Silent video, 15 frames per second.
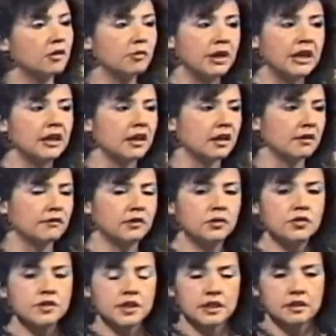the meaning of
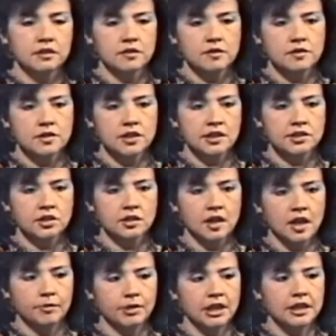losing such a
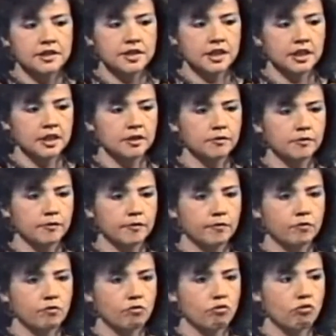Lama as he,
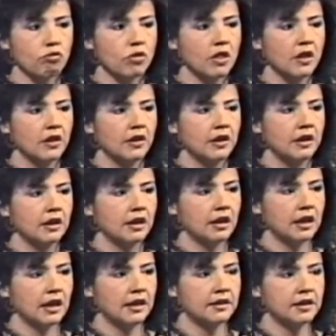
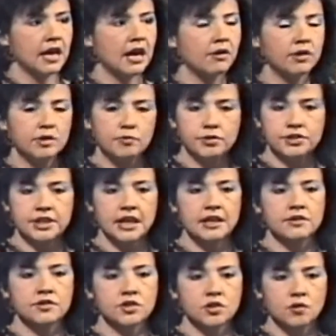and how it
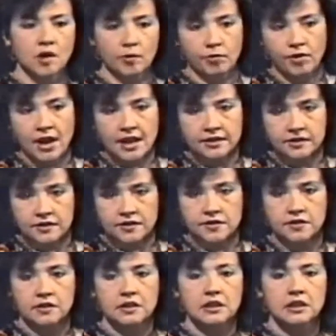pertains to our
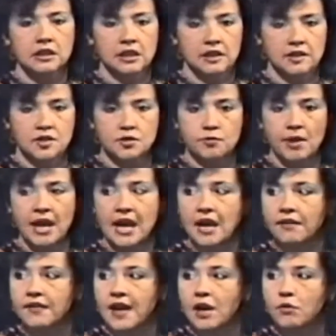practice in this
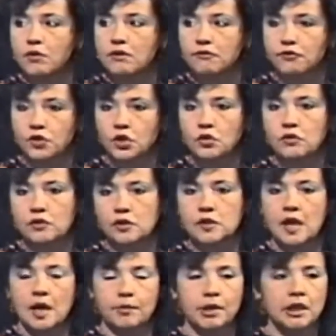path, how we view the
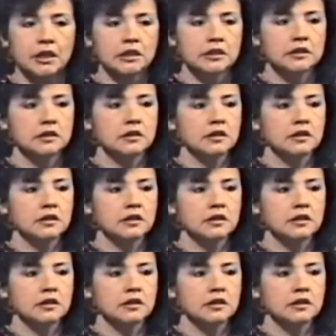Lama.